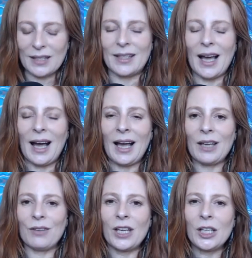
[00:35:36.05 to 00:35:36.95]

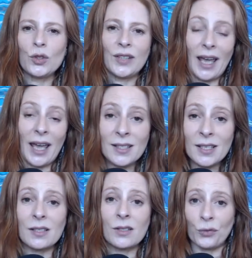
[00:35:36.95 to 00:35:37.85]
dive into the
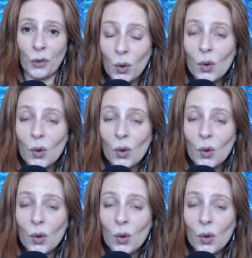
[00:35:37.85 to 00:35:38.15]
essence of